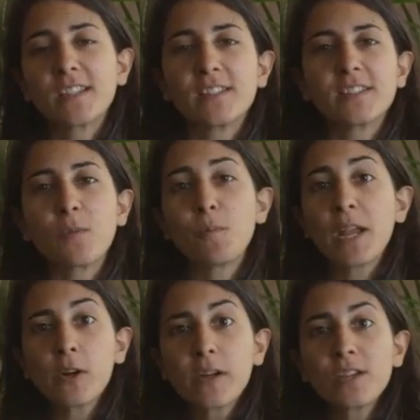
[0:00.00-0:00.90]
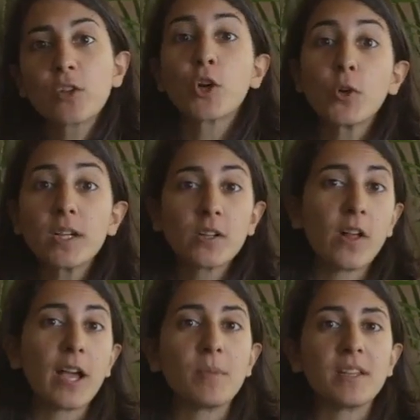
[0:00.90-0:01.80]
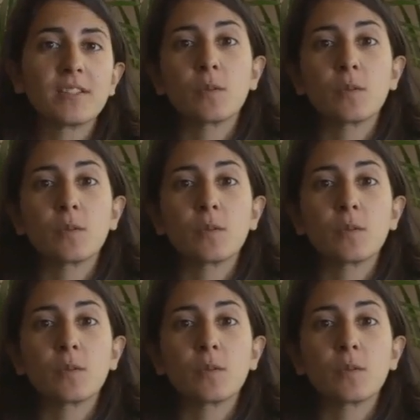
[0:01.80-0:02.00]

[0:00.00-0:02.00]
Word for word: is comparing current climate